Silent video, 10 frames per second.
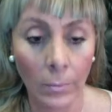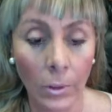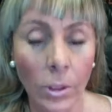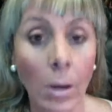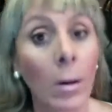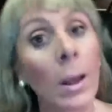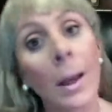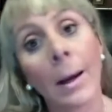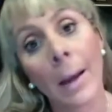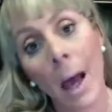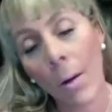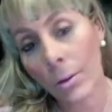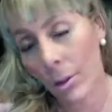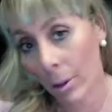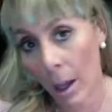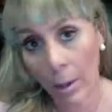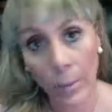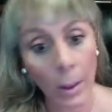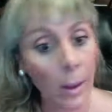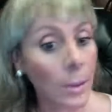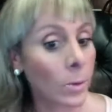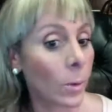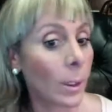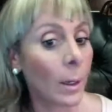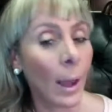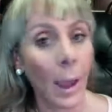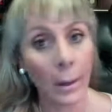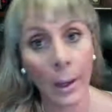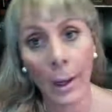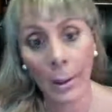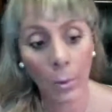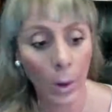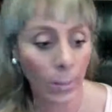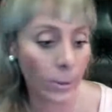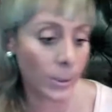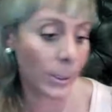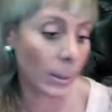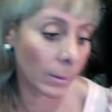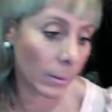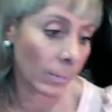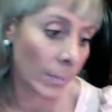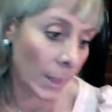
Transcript: So now your long meridian is working at 81%.